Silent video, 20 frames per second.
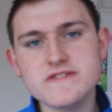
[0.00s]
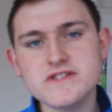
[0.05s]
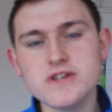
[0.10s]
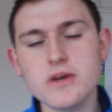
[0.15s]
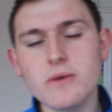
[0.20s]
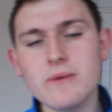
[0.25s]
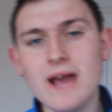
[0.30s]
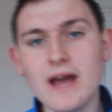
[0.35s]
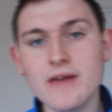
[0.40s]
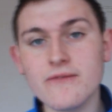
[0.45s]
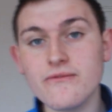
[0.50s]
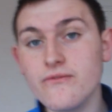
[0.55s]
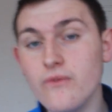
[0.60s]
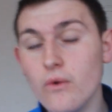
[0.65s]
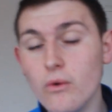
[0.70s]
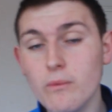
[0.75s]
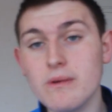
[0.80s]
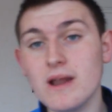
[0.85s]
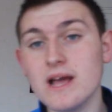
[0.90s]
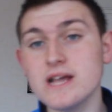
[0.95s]
So we had
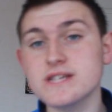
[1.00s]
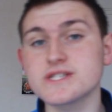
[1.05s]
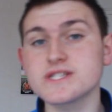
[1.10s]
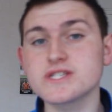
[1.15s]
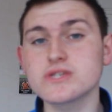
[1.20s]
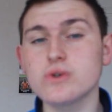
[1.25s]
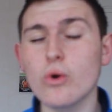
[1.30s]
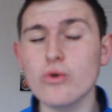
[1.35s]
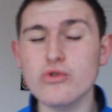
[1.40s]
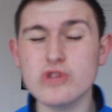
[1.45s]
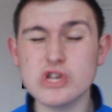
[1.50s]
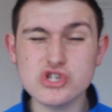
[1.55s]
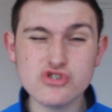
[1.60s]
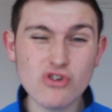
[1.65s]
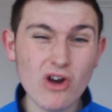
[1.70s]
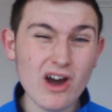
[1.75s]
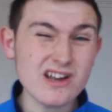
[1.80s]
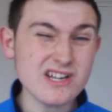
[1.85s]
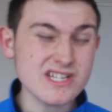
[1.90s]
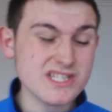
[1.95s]
four players who scored. The
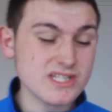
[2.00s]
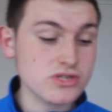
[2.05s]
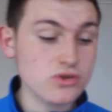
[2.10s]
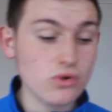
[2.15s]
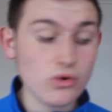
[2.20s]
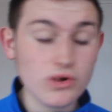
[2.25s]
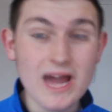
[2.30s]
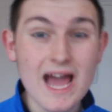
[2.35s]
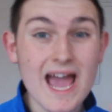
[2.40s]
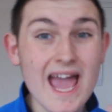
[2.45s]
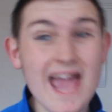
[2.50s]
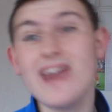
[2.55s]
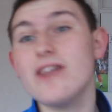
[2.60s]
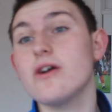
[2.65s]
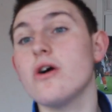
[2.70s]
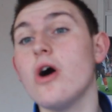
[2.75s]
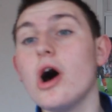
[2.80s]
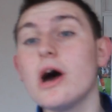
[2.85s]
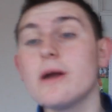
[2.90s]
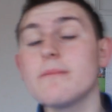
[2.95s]
trialist scored a
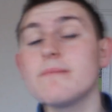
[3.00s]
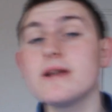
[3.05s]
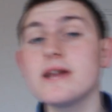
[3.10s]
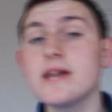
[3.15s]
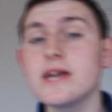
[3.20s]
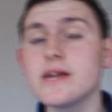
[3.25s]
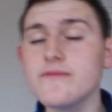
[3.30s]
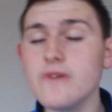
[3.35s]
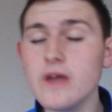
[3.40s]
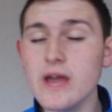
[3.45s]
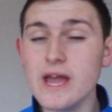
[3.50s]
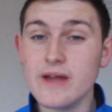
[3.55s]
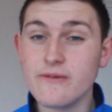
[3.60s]
header, I believe,